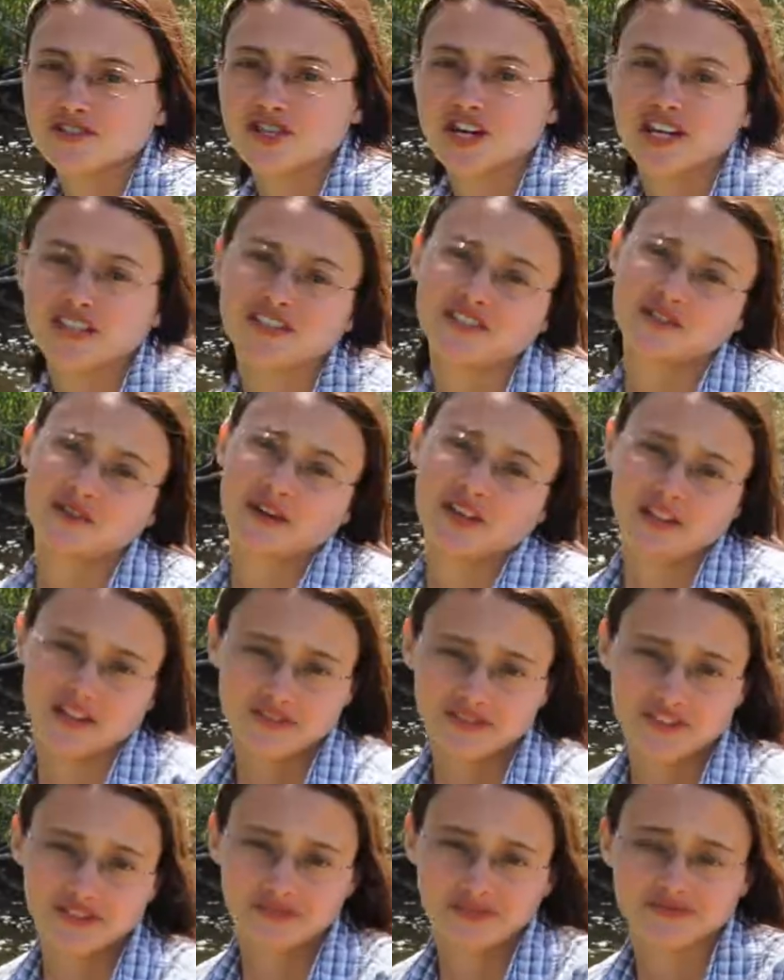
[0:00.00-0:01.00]
Shaun, you know I love
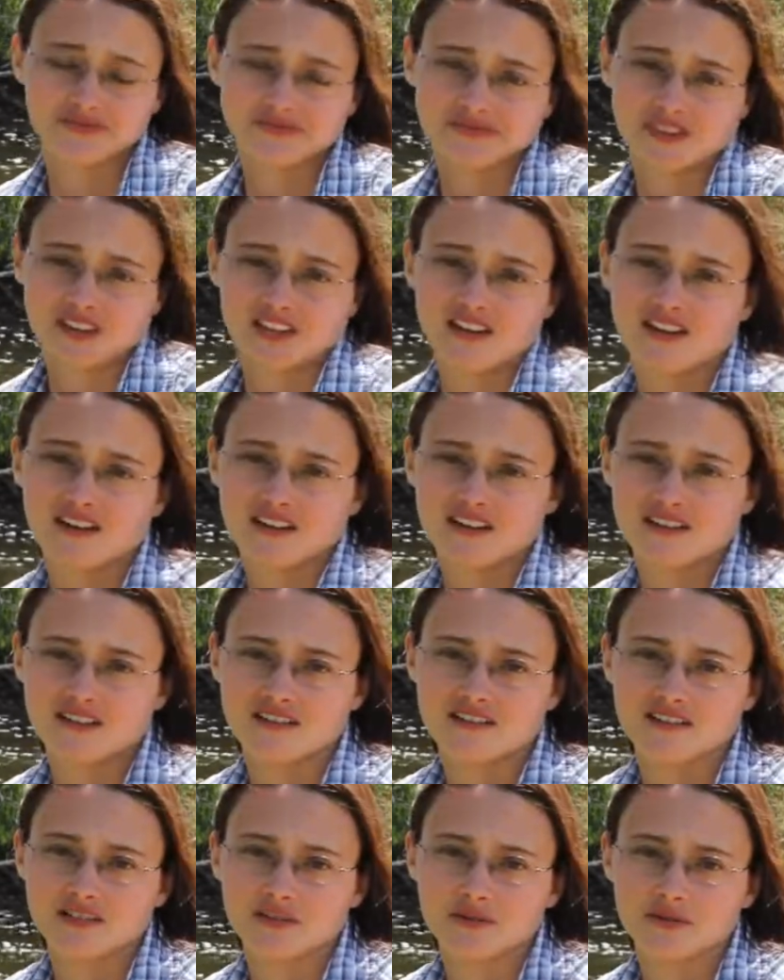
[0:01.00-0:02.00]
you.
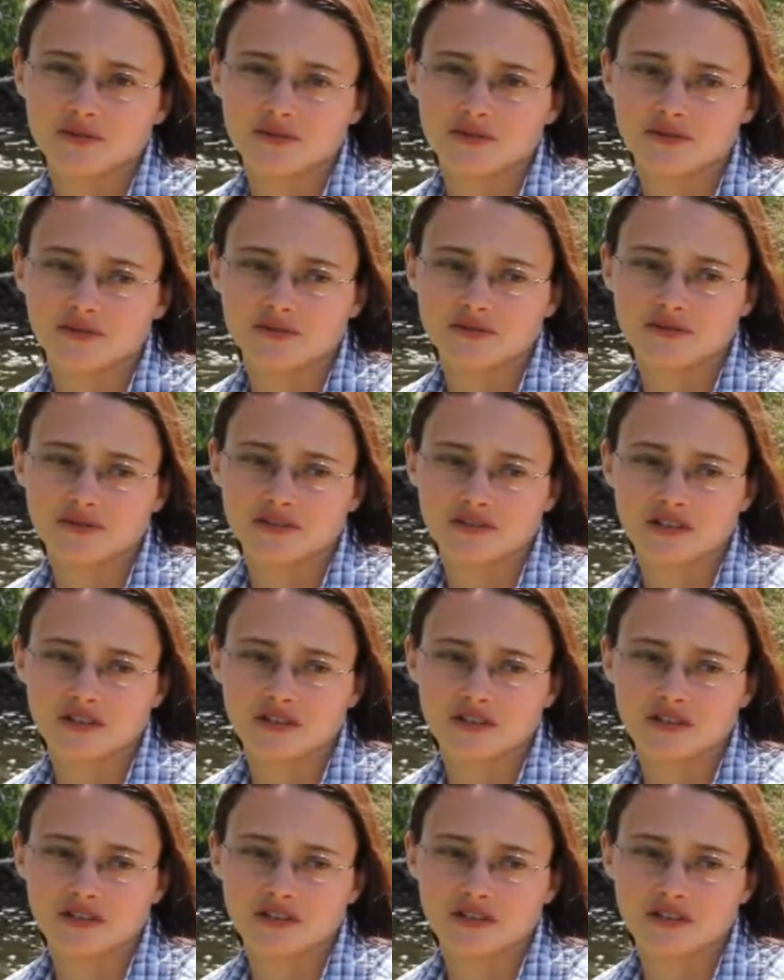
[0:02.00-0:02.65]
You